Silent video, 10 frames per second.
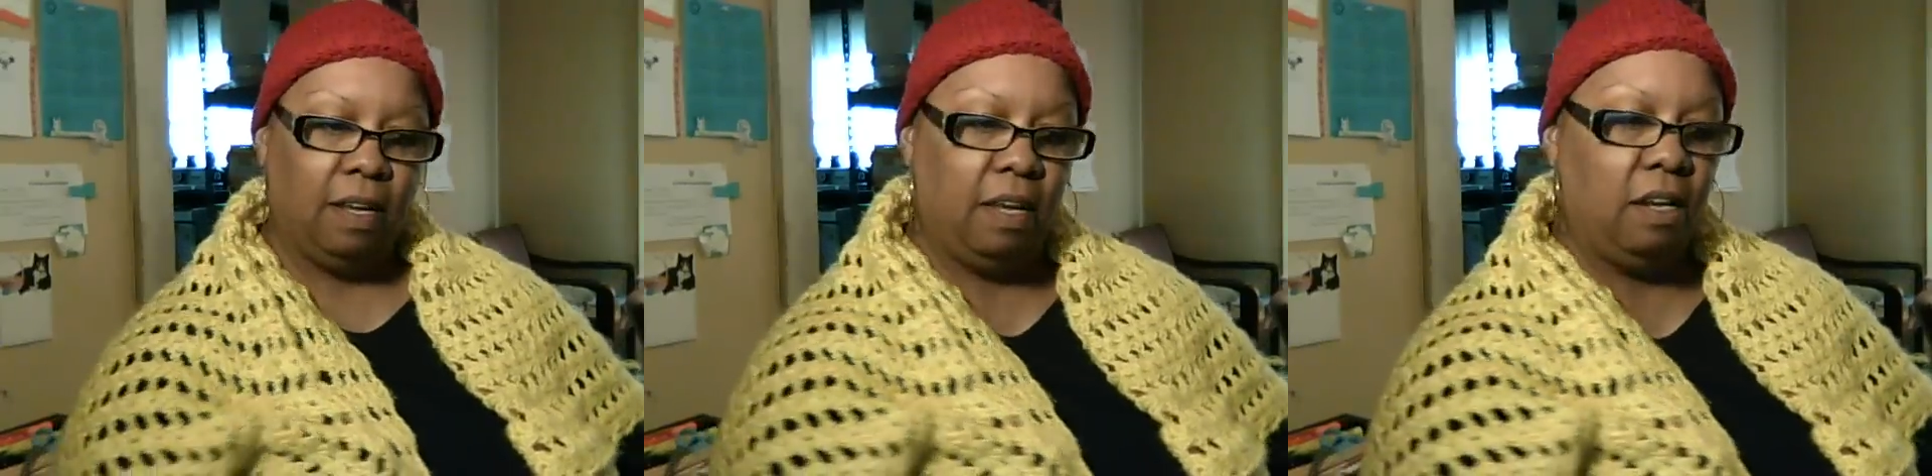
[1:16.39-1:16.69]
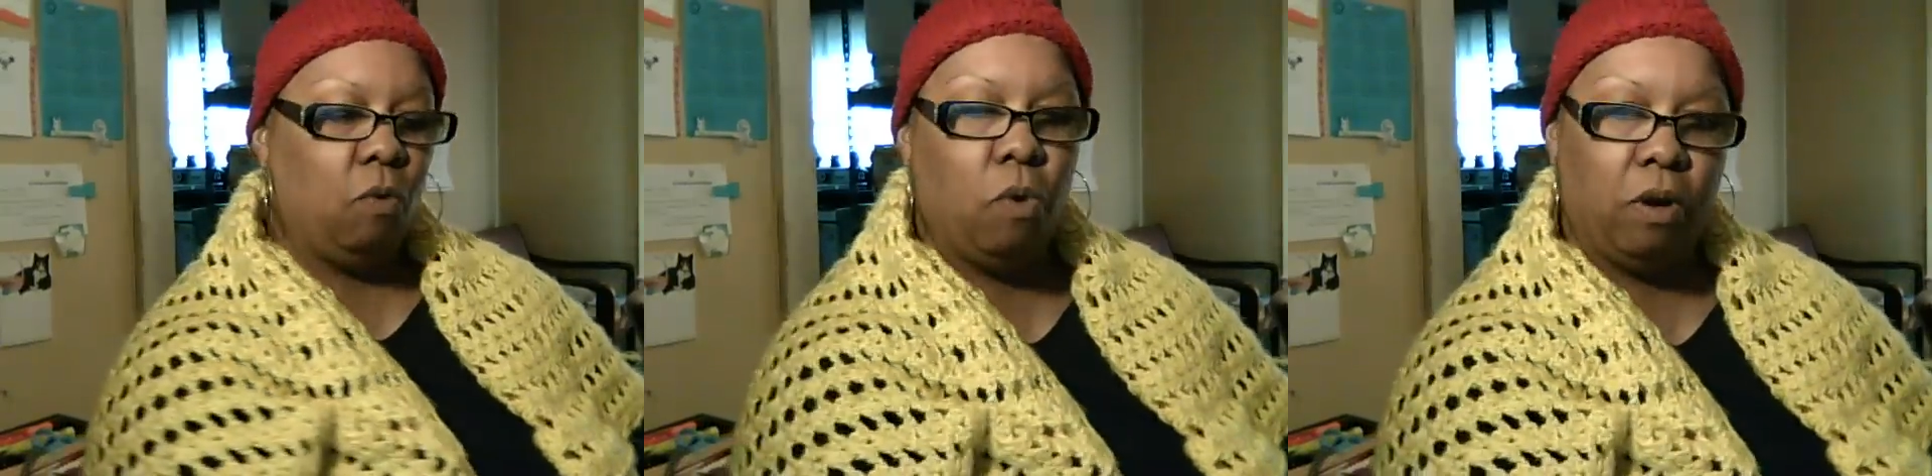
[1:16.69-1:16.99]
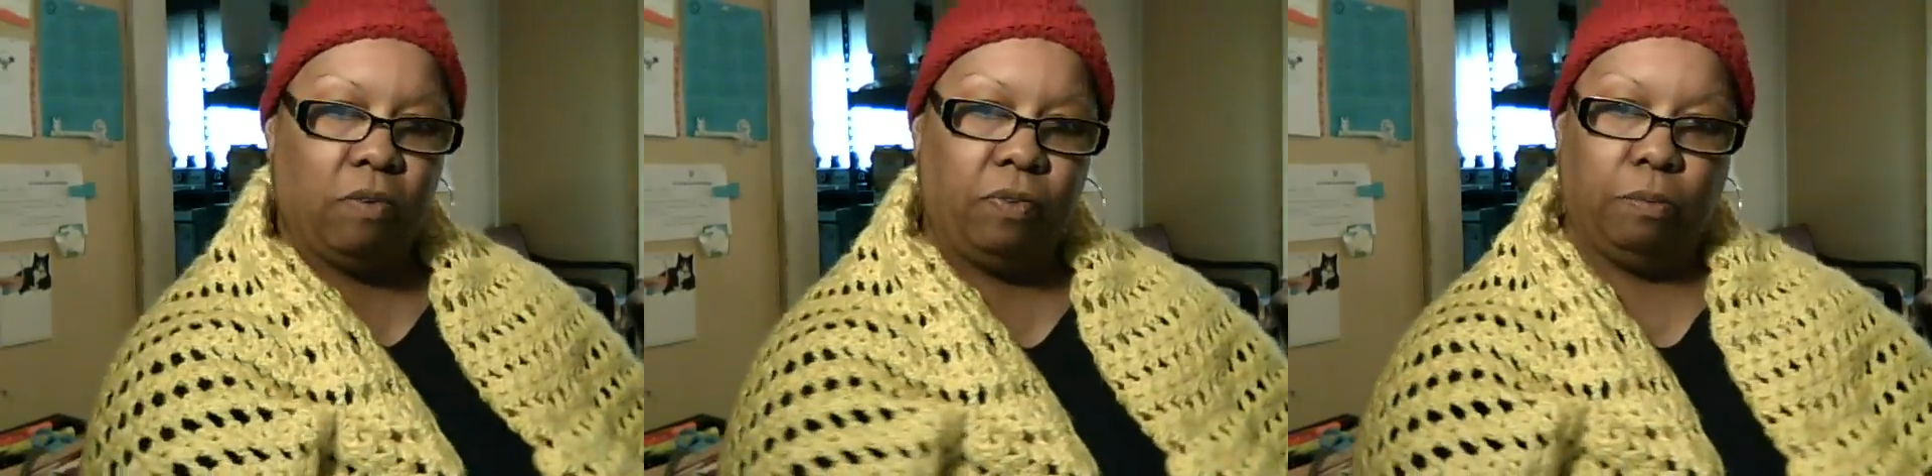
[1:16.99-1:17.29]
Isn't it
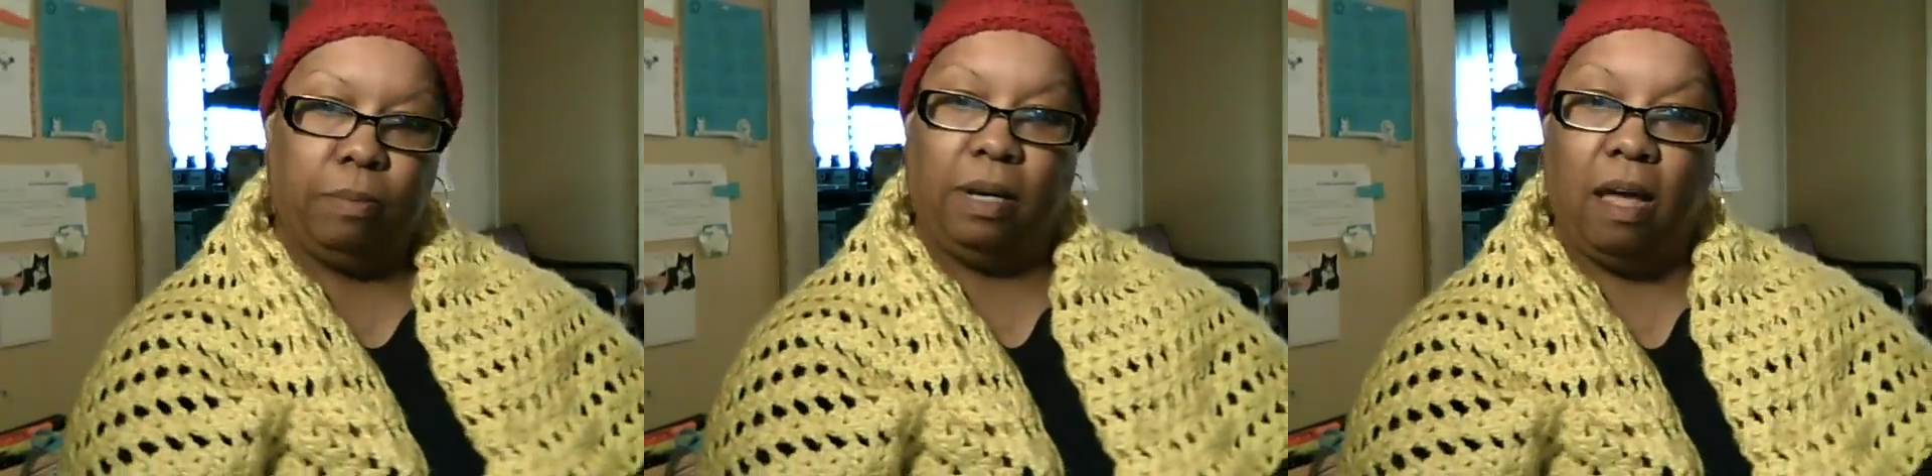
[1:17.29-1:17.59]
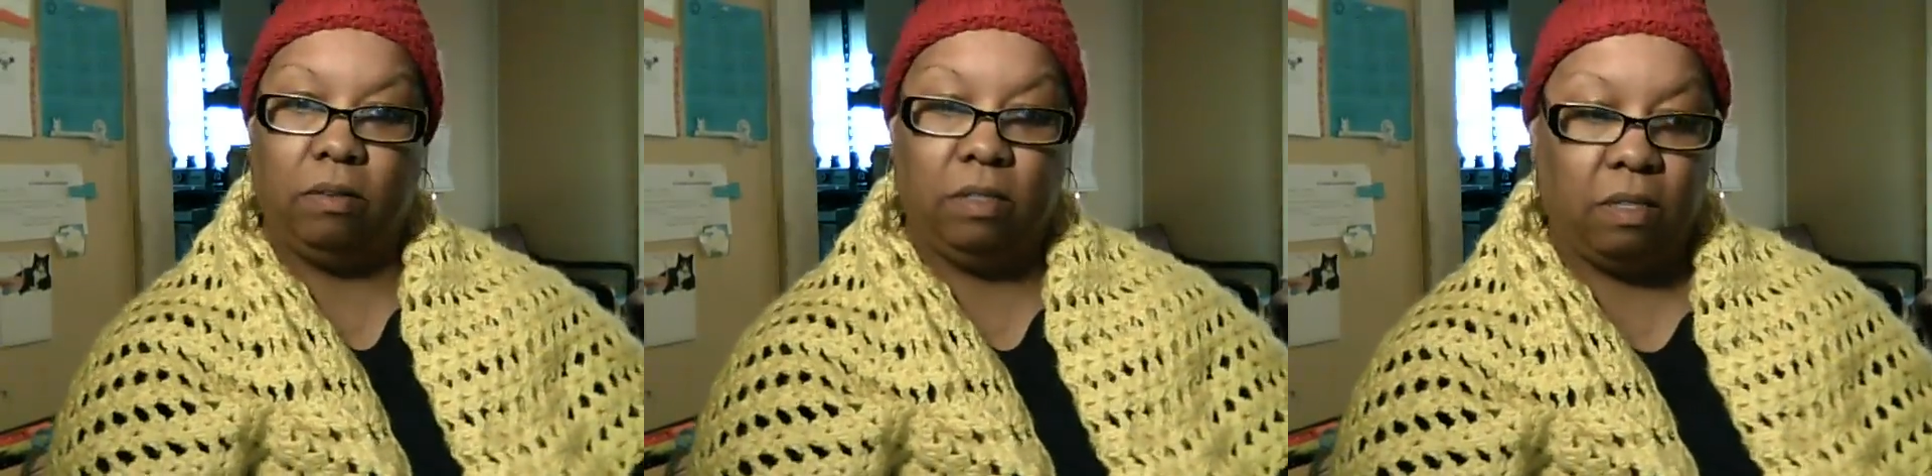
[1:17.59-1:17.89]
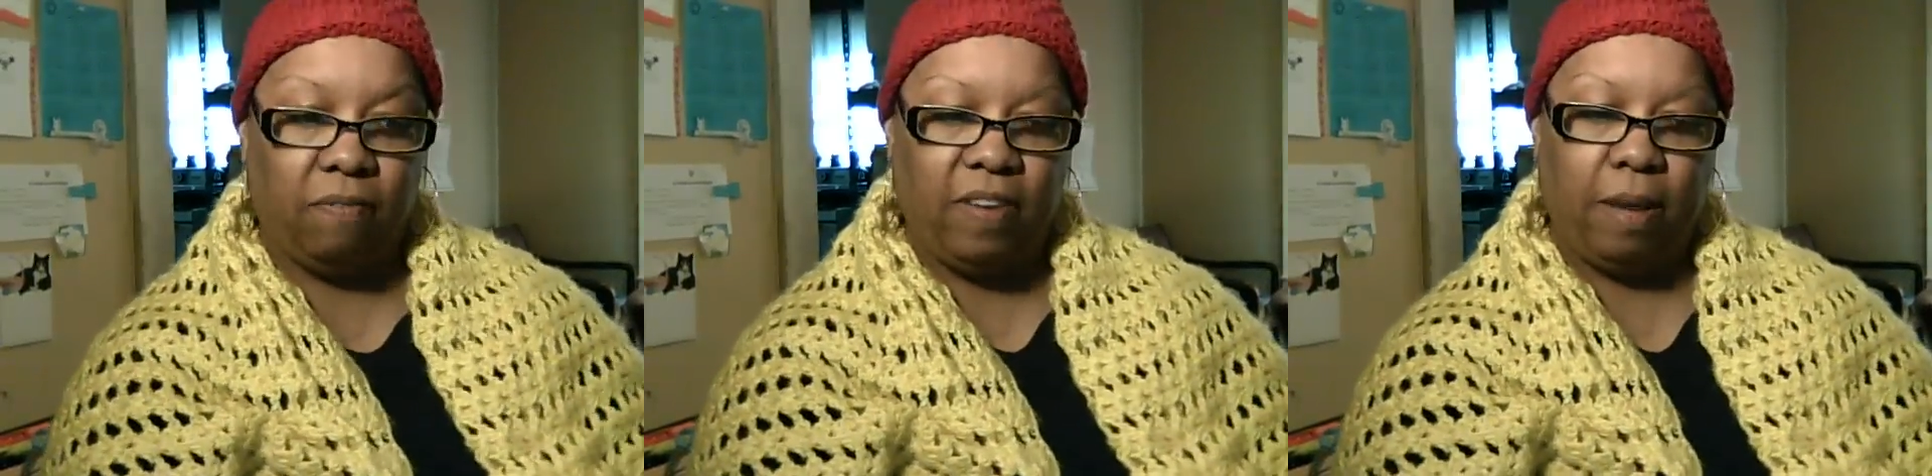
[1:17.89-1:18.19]
wonderful to belong to
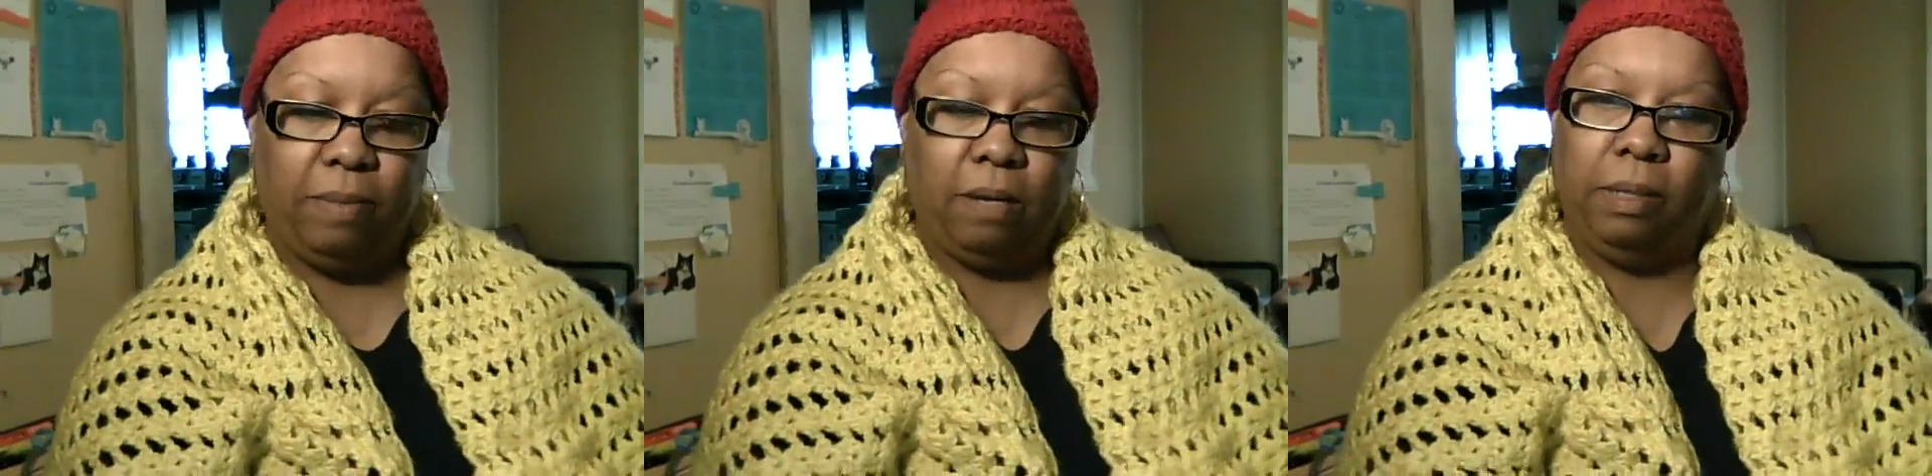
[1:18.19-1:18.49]
the family